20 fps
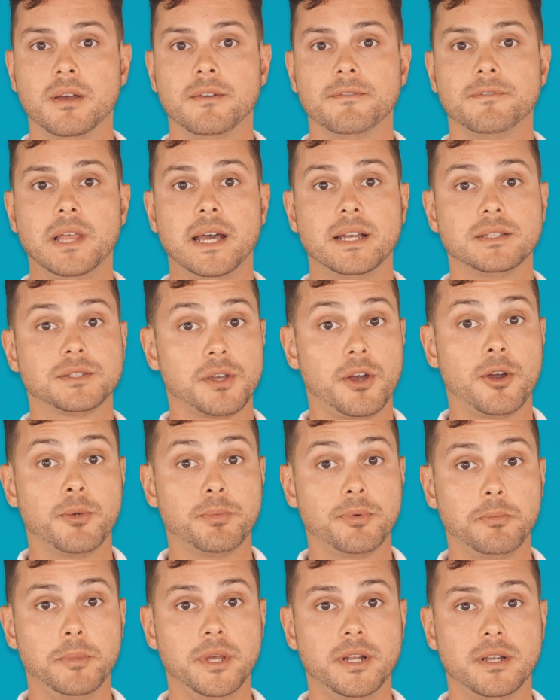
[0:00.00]
flights are
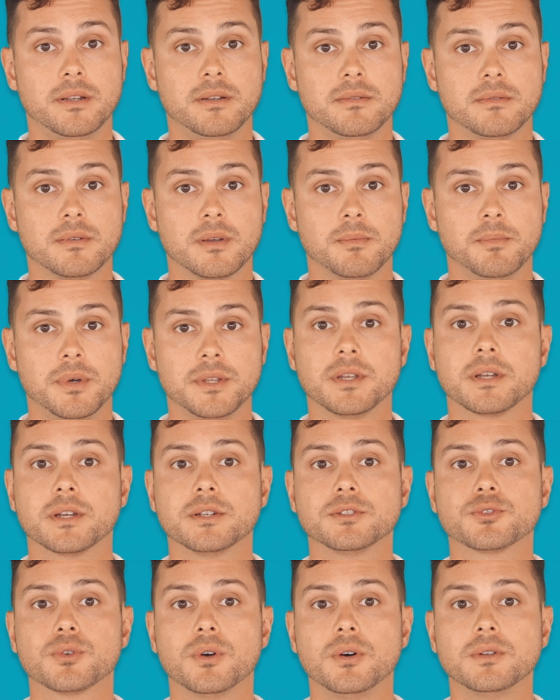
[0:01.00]
permitted, but the
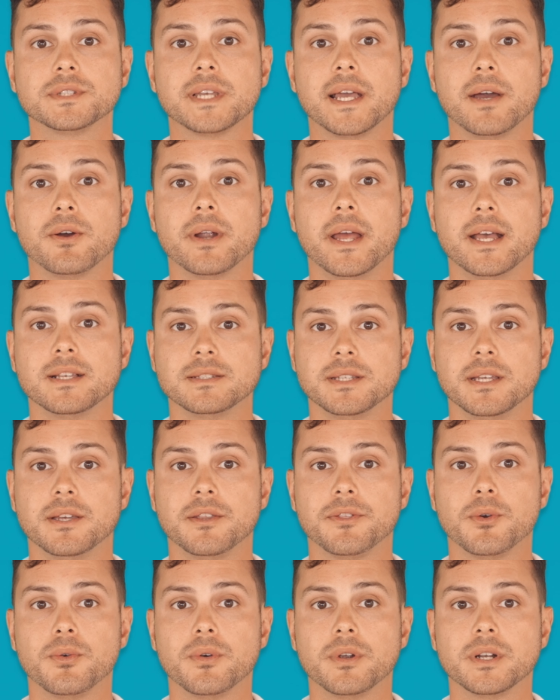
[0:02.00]
control tower has the
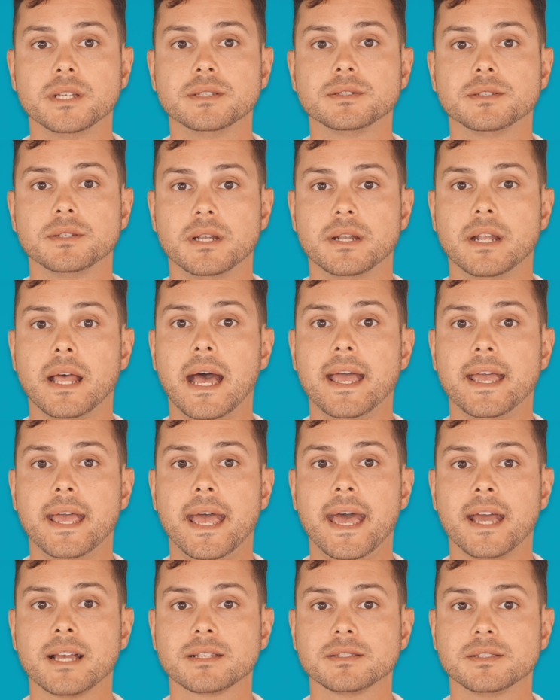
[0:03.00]
authority to deny
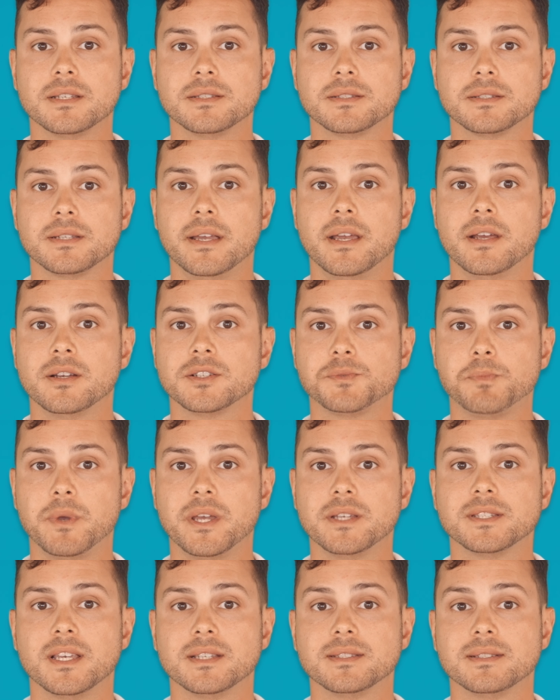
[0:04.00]
access to
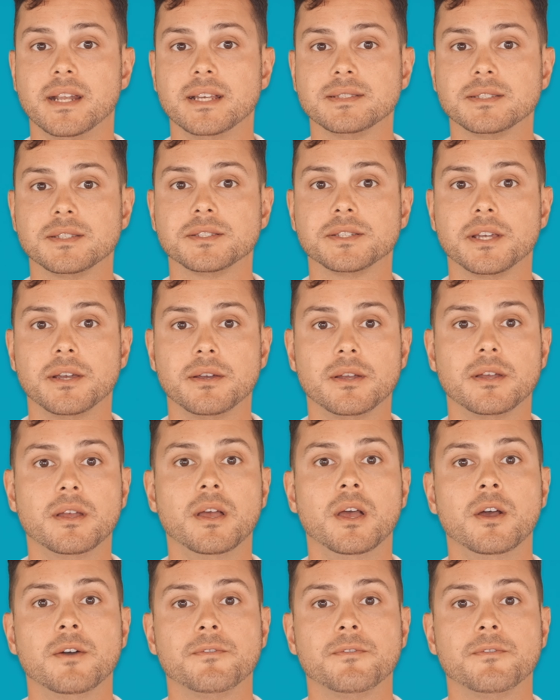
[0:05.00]
airspace as necessary